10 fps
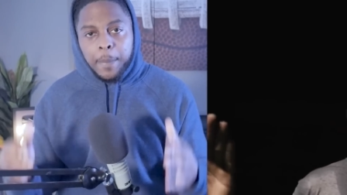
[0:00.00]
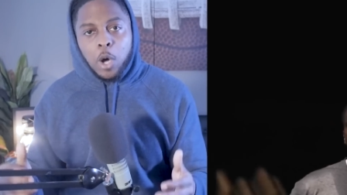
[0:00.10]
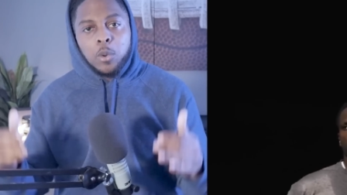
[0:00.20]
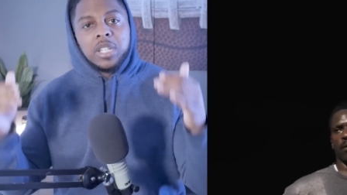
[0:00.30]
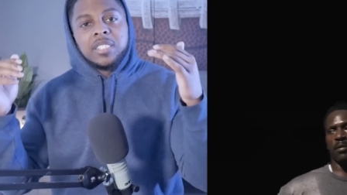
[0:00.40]

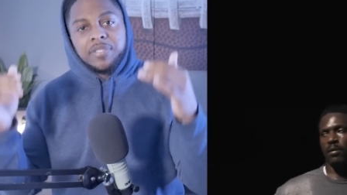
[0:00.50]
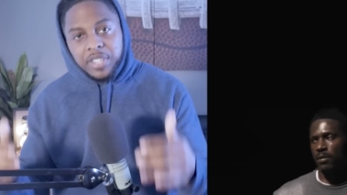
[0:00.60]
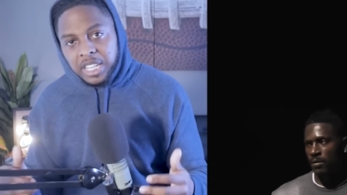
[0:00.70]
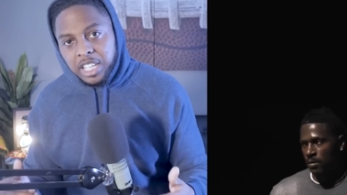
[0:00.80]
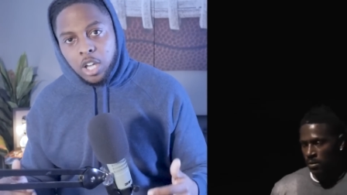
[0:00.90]
bonus
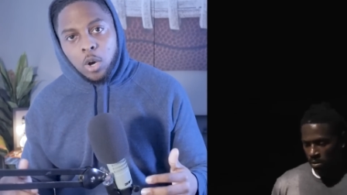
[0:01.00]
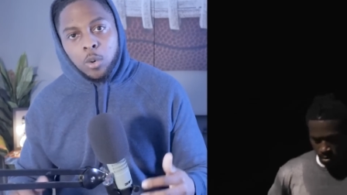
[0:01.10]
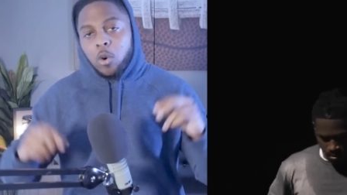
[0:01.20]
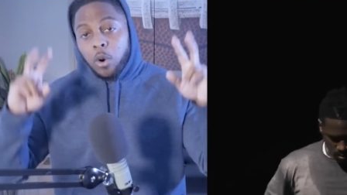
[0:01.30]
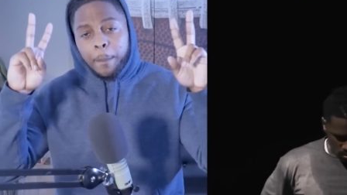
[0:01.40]

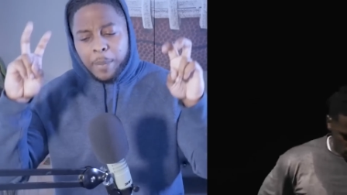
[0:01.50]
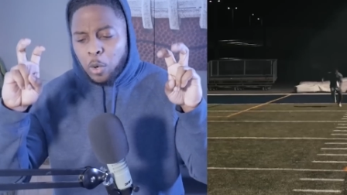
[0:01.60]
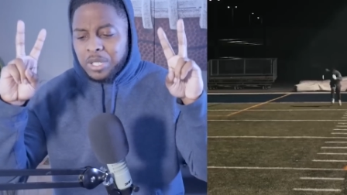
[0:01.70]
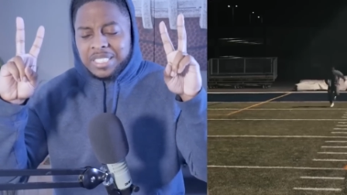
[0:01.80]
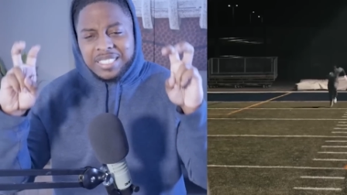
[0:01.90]
video or
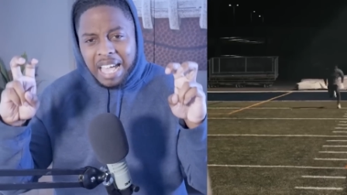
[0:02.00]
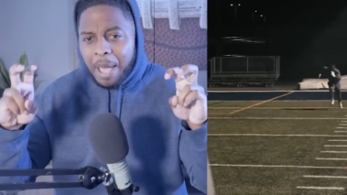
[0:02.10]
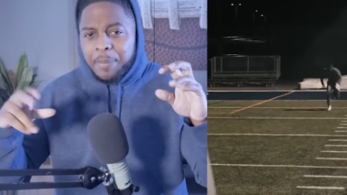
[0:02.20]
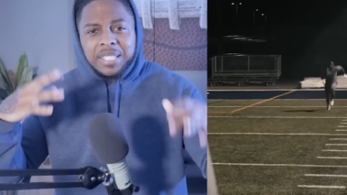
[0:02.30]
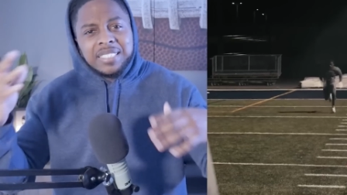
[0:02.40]
bonus
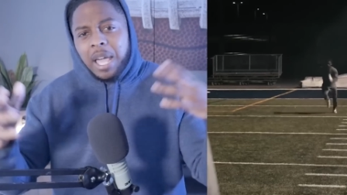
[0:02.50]
topic,